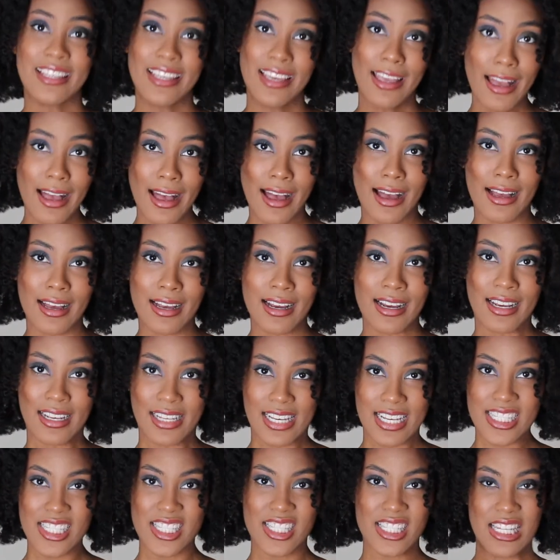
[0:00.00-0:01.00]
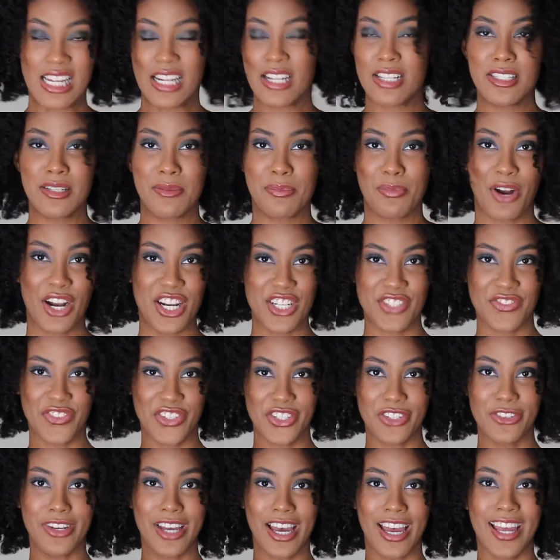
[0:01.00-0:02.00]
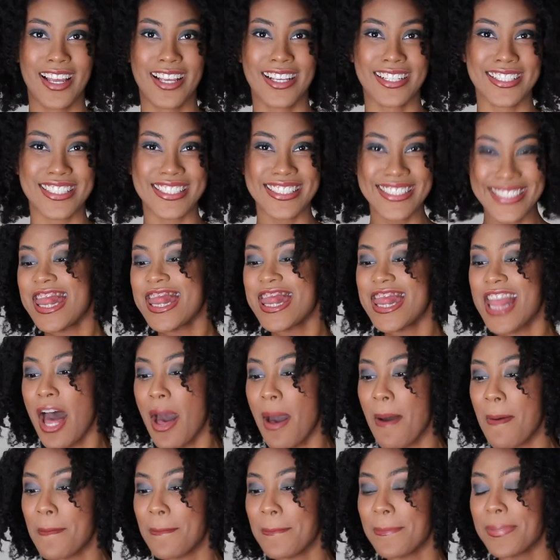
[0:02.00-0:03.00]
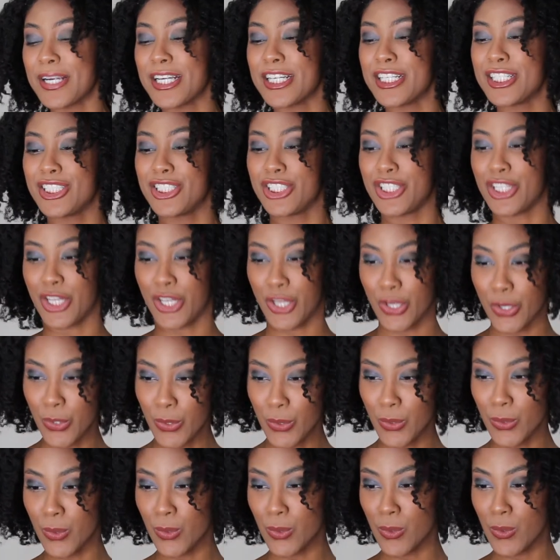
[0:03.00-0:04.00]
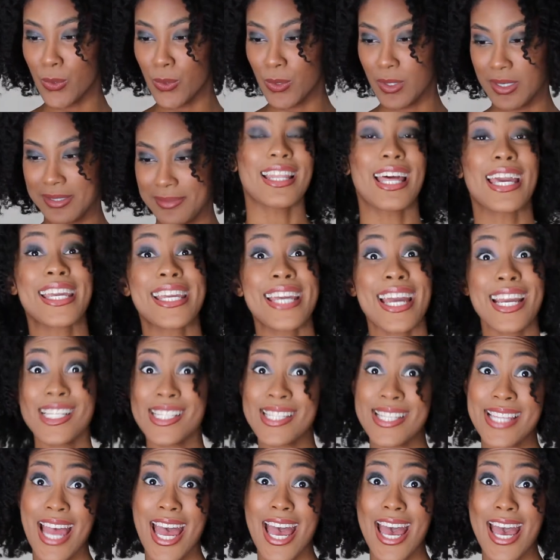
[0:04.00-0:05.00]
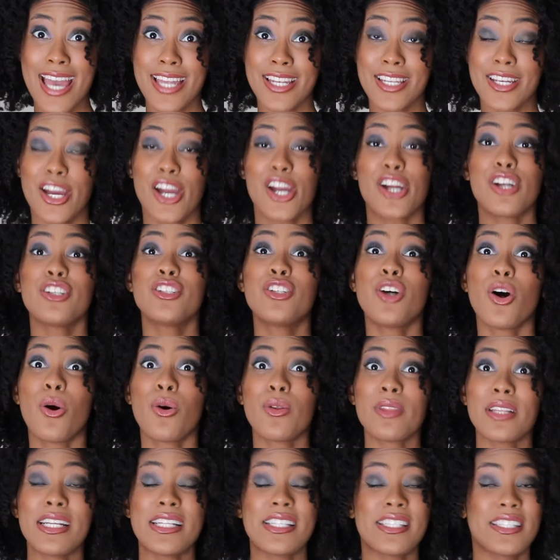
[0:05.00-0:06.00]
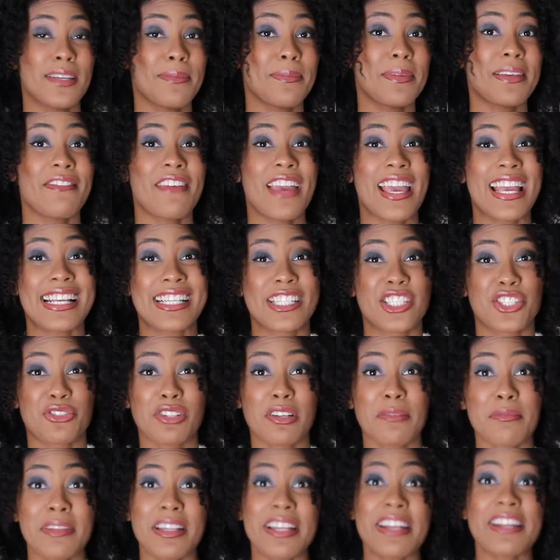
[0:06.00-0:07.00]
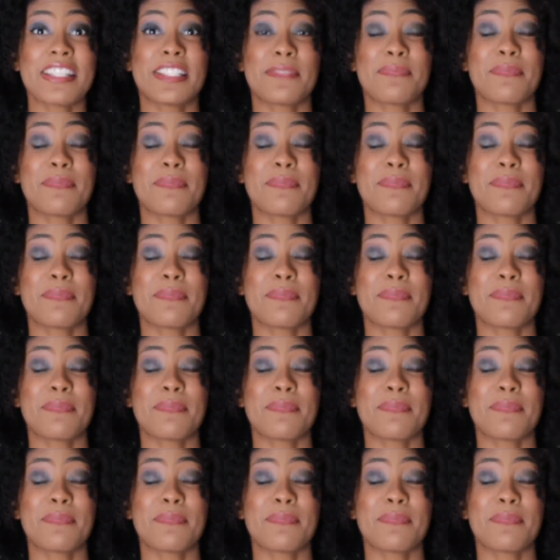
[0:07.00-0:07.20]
yeah, I guess it's not a surprise for you guys. Number 2, like I said, a goal needs to be extremely